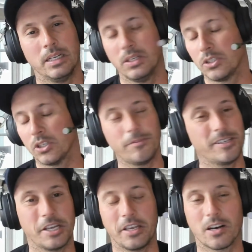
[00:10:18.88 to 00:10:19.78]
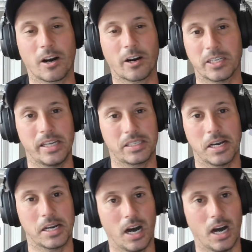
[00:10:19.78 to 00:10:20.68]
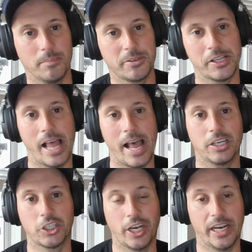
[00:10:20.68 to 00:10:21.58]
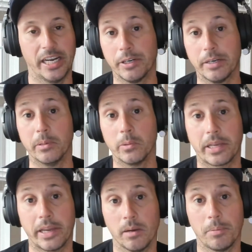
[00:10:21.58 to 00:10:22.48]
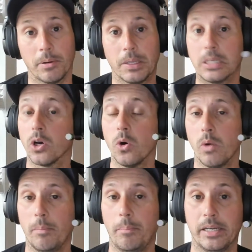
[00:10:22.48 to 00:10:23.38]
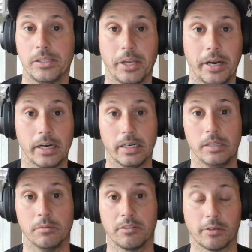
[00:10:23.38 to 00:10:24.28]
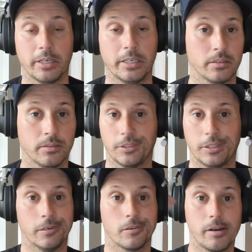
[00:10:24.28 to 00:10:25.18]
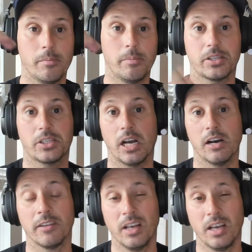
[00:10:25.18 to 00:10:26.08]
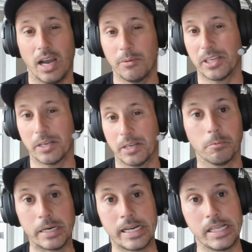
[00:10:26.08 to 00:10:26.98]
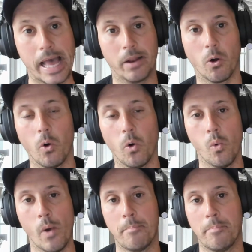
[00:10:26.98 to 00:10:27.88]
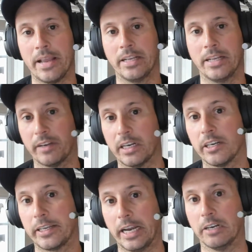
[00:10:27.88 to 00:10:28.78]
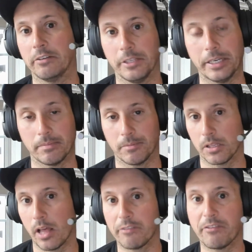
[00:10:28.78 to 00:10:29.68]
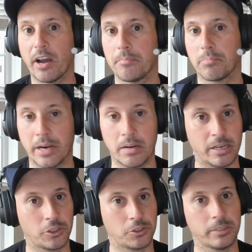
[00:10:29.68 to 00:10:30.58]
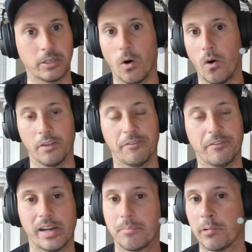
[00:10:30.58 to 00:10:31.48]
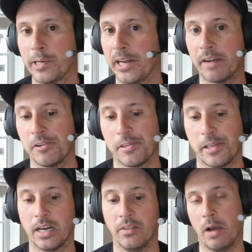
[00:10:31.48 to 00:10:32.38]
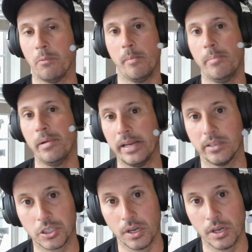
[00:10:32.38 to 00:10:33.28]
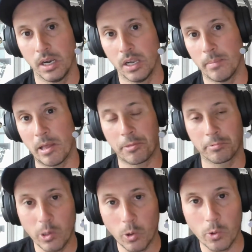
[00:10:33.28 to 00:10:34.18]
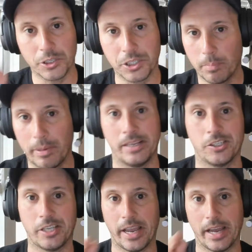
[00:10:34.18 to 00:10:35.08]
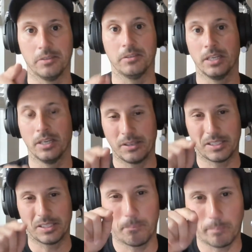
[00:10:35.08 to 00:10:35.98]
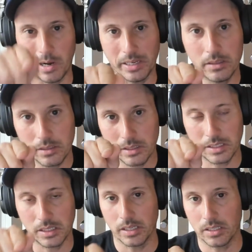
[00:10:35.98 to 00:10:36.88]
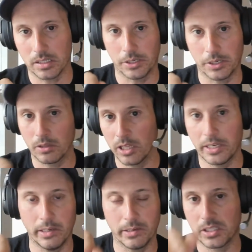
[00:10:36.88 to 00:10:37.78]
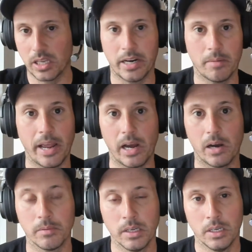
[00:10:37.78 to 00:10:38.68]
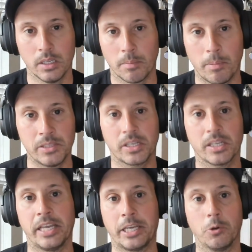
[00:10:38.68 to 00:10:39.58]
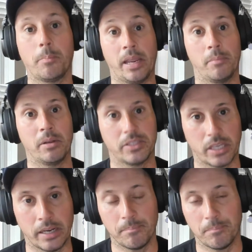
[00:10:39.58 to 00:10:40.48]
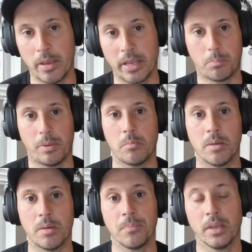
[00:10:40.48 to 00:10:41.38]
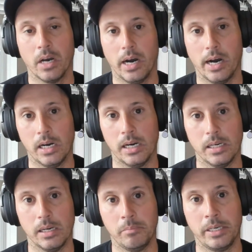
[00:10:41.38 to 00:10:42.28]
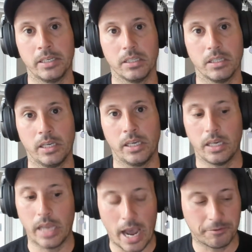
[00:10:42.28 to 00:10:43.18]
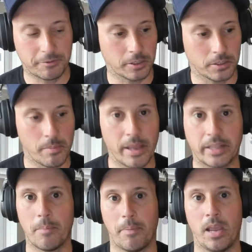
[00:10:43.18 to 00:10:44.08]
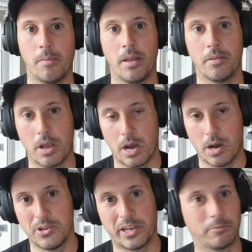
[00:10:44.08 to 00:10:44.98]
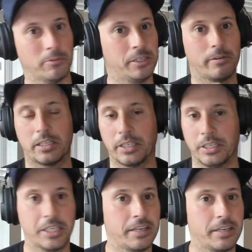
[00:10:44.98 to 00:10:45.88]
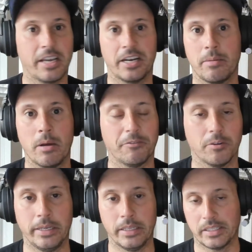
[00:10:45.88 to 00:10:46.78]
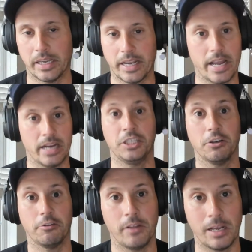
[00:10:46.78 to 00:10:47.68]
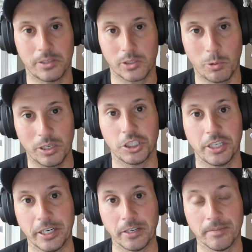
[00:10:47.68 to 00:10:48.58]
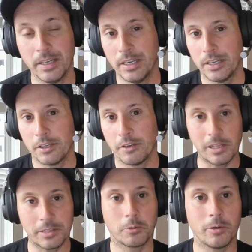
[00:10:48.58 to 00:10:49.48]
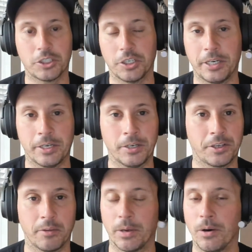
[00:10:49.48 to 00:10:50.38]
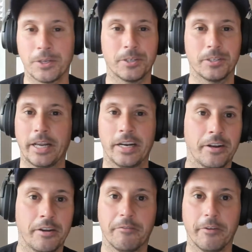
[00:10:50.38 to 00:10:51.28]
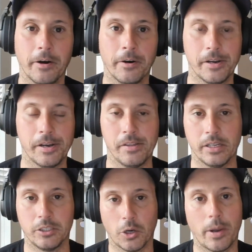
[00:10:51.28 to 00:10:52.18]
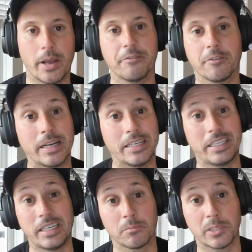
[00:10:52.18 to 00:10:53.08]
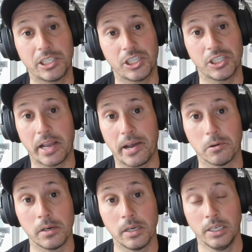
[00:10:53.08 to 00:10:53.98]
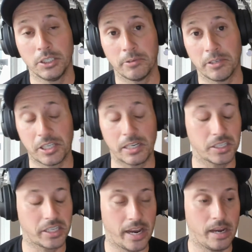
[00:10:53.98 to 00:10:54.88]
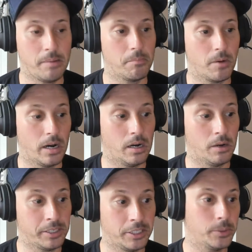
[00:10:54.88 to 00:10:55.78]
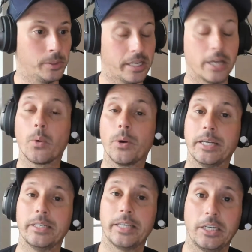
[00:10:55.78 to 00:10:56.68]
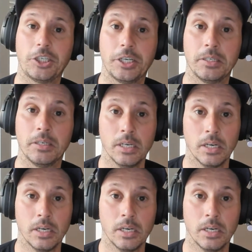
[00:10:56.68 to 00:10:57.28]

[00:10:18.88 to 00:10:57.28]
Just visit youngarchitect.com/ARE Bootcamp. There's a whole webpage there, and we've written, quite a bit of stuff. I would say read that whole webpage very carefully. There's a lot of fine print. Make sure you read all the fine print, everything on that webpage. About 3/4 of the page down, you'll see a button that says, click here to sign up now. The button's going to take you to a payment site. You make a payment. Immediately after you make that payment, you get redirected, and you even get an email from me that's saying, hey, I need you to fill out this questionnaire. You fill out the questionnaire, you give me all your data and info, and then Joanna from my team reaches out. She reaches out and says, hey, we need you to attend orientation.